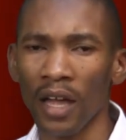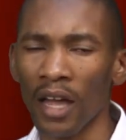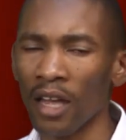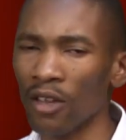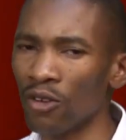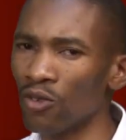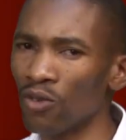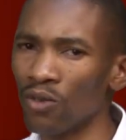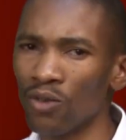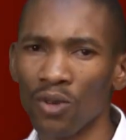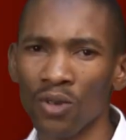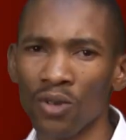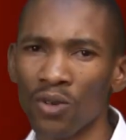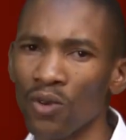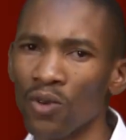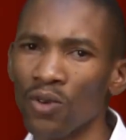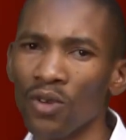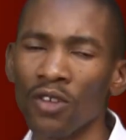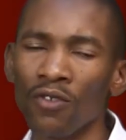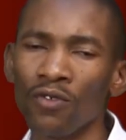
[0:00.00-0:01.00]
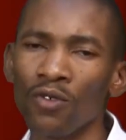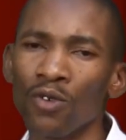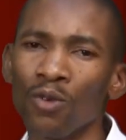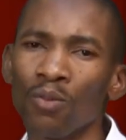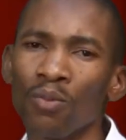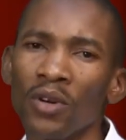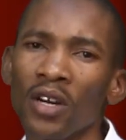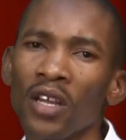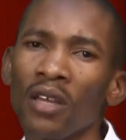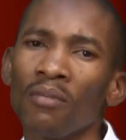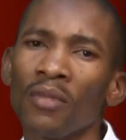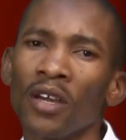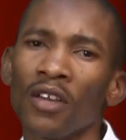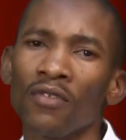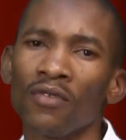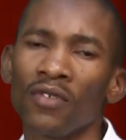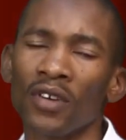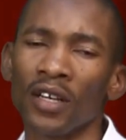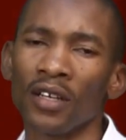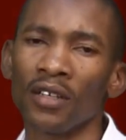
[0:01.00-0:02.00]
I do not know if you pray,
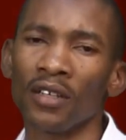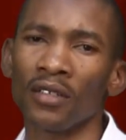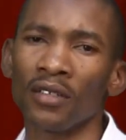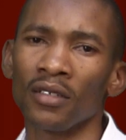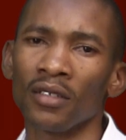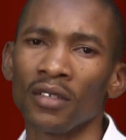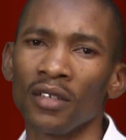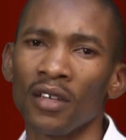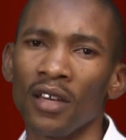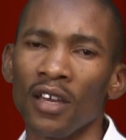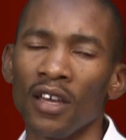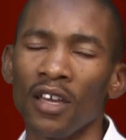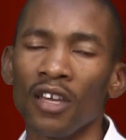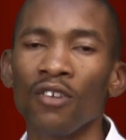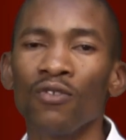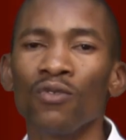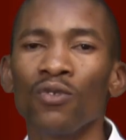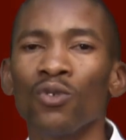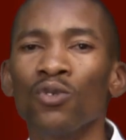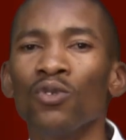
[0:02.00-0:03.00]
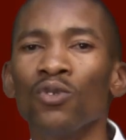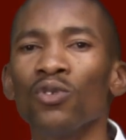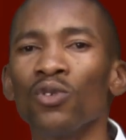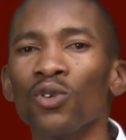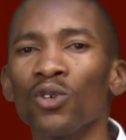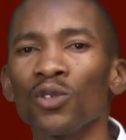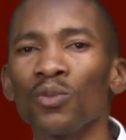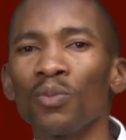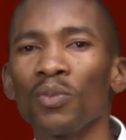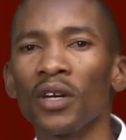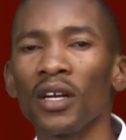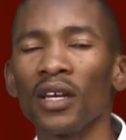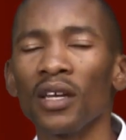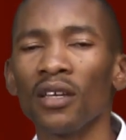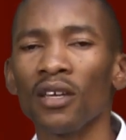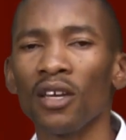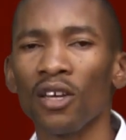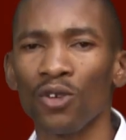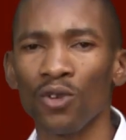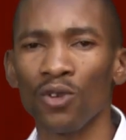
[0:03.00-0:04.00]
my friend. If you do not
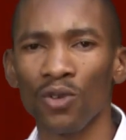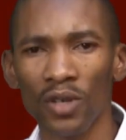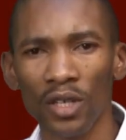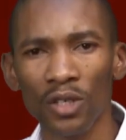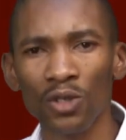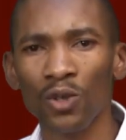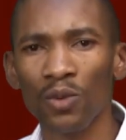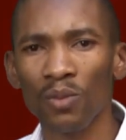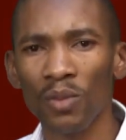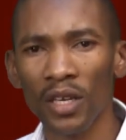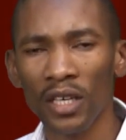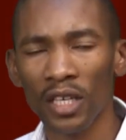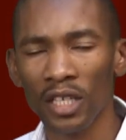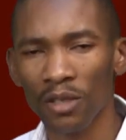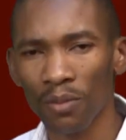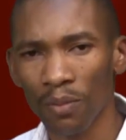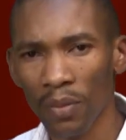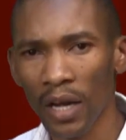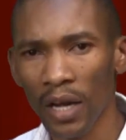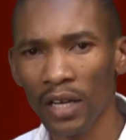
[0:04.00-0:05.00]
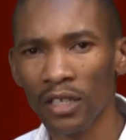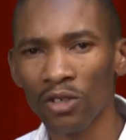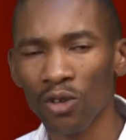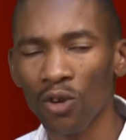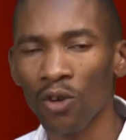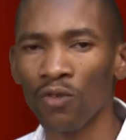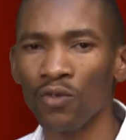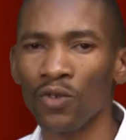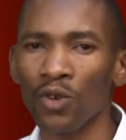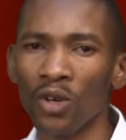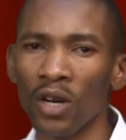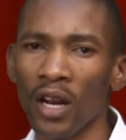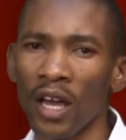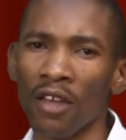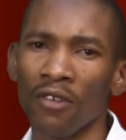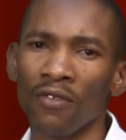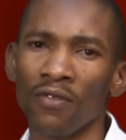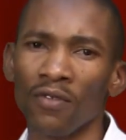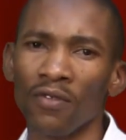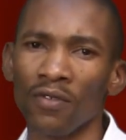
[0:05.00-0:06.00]
pray, you need to make it part of your
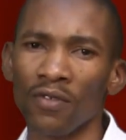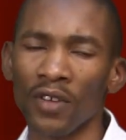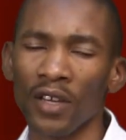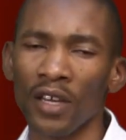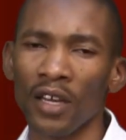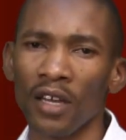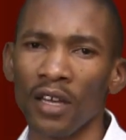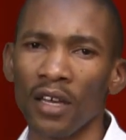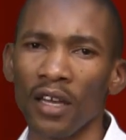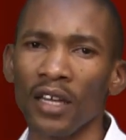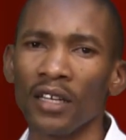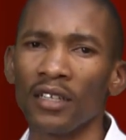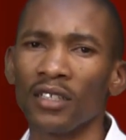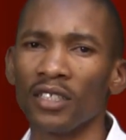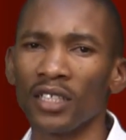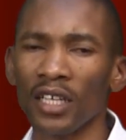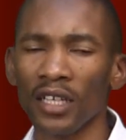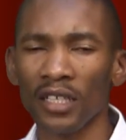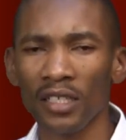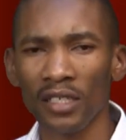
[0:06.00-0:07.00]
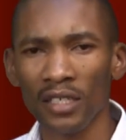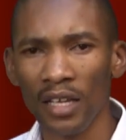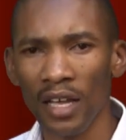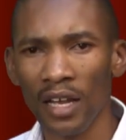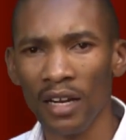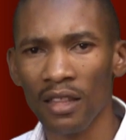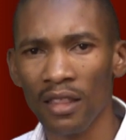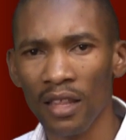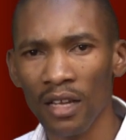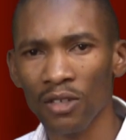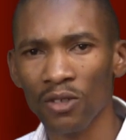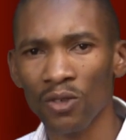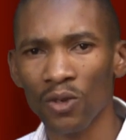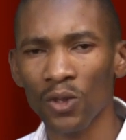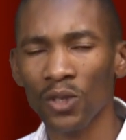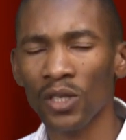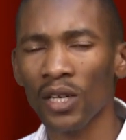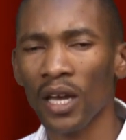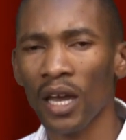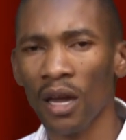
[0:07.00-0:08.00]
life. And just at that
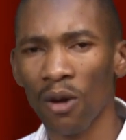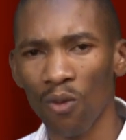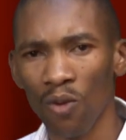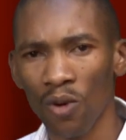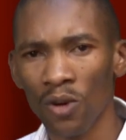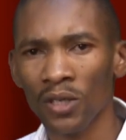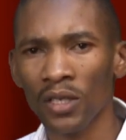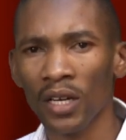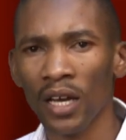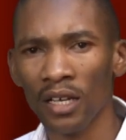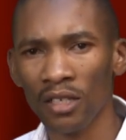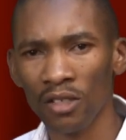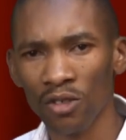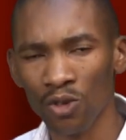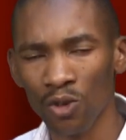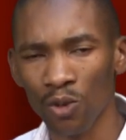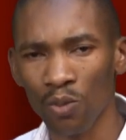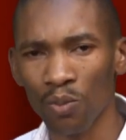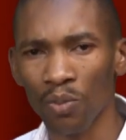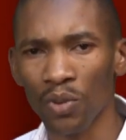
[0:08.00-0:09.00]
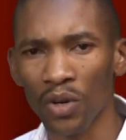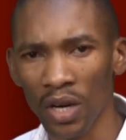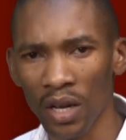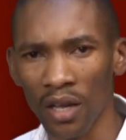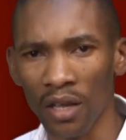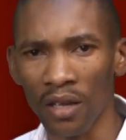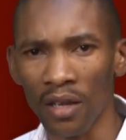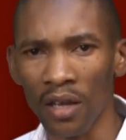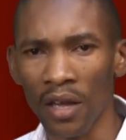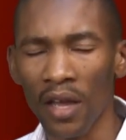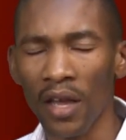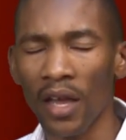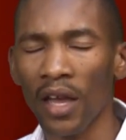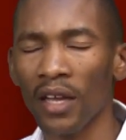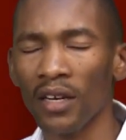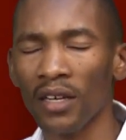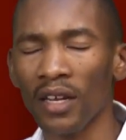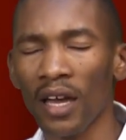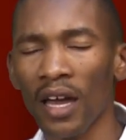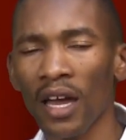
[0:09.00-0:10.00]
note, I want us to pray,
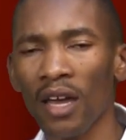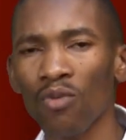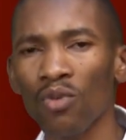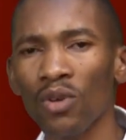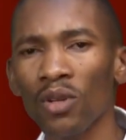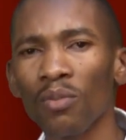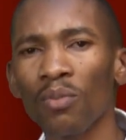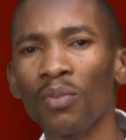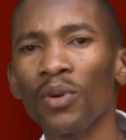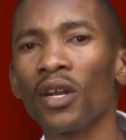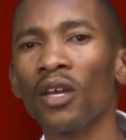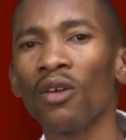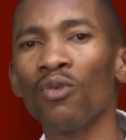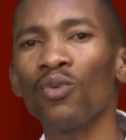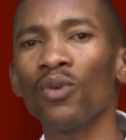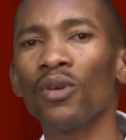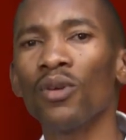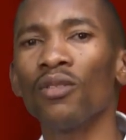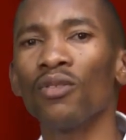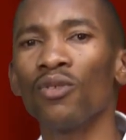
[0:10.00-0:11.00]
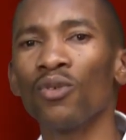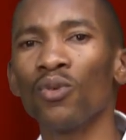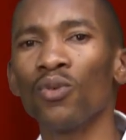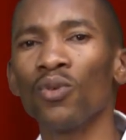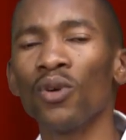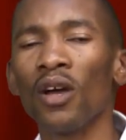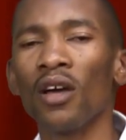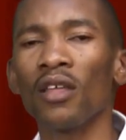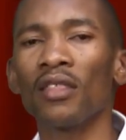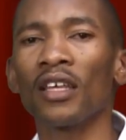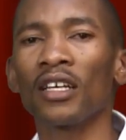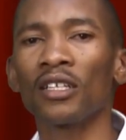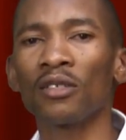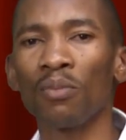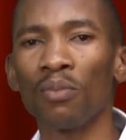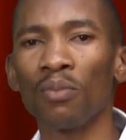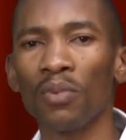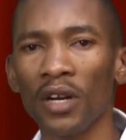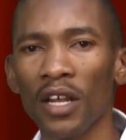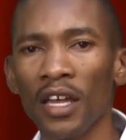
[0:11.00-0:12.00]
and I will pray with you
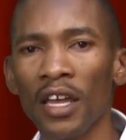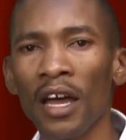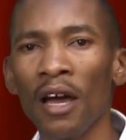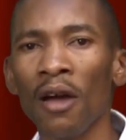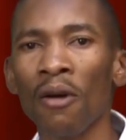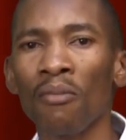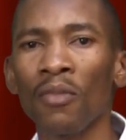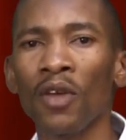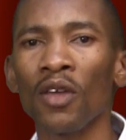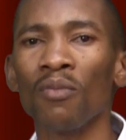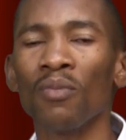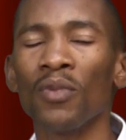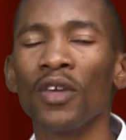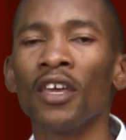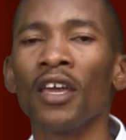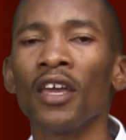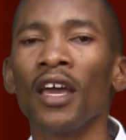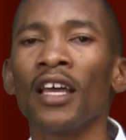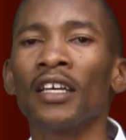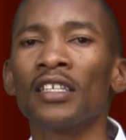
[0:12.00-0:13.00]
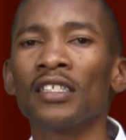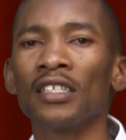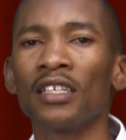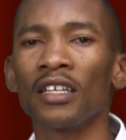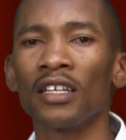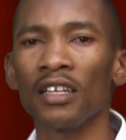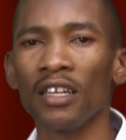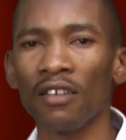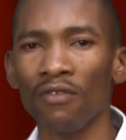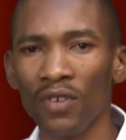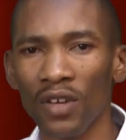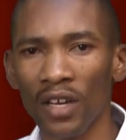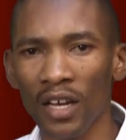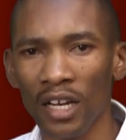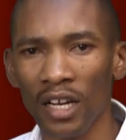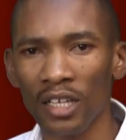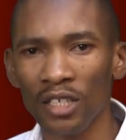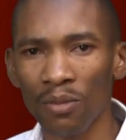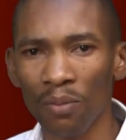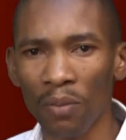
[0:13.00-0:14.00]
that prayer may be a
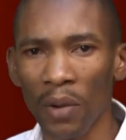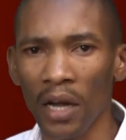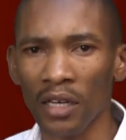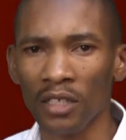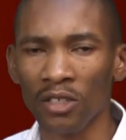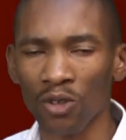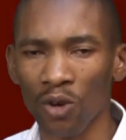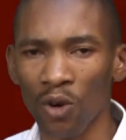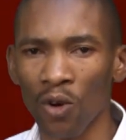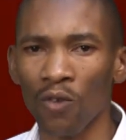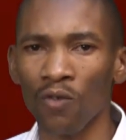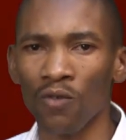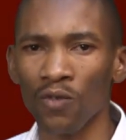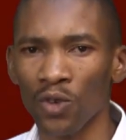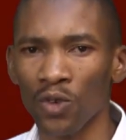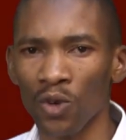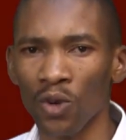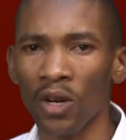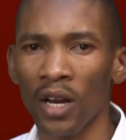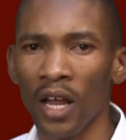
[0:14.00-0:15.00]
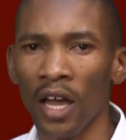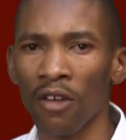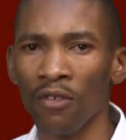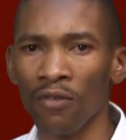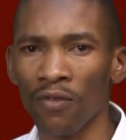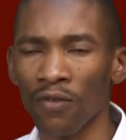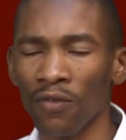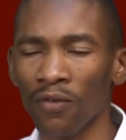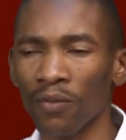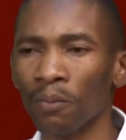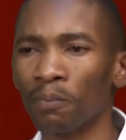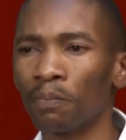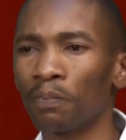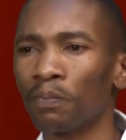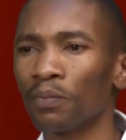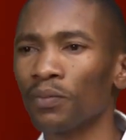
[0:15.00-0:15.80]
significant part of your life.